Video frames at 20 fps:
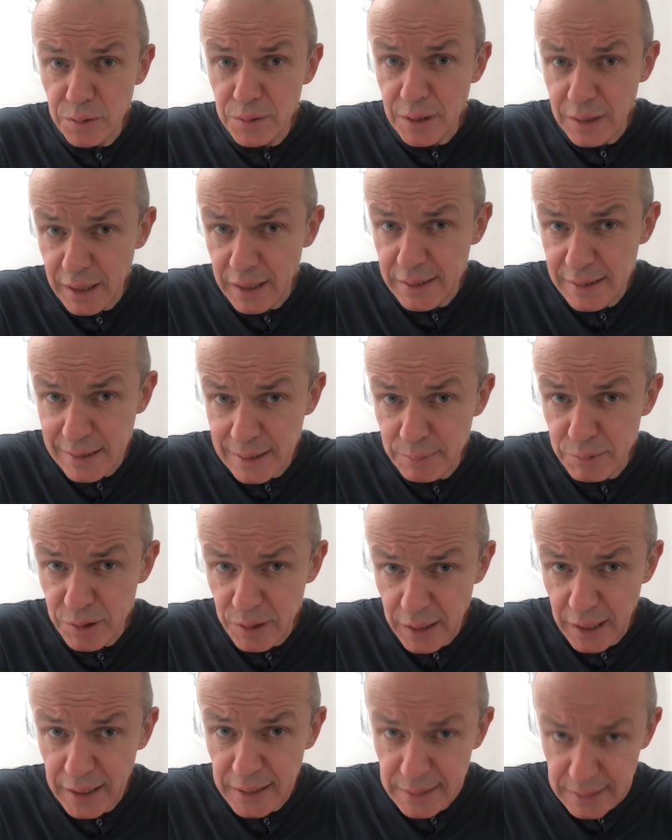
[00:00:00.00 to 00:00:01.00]
the lion sleeps
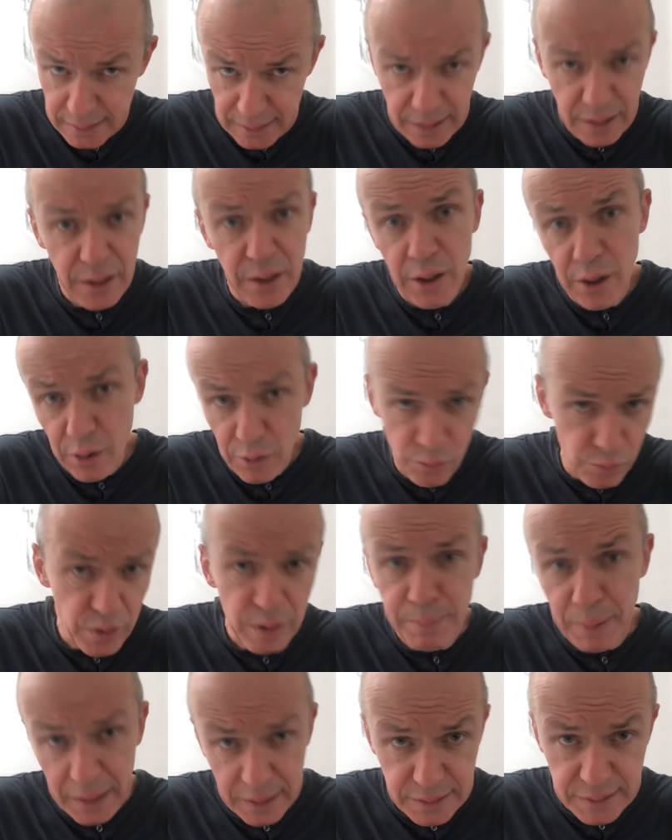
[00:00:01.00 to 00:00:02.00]
tonight, a
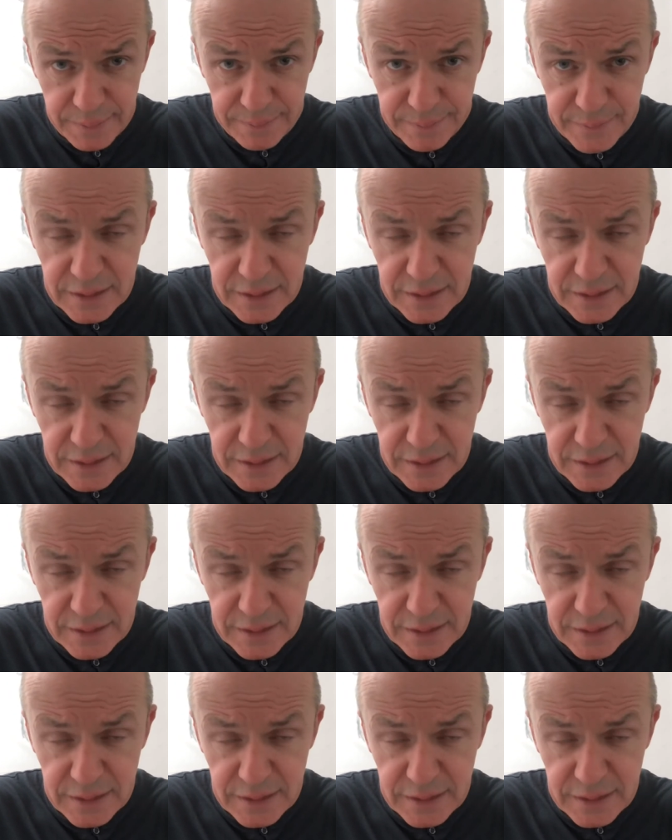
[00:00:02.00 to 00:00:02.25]
repeat.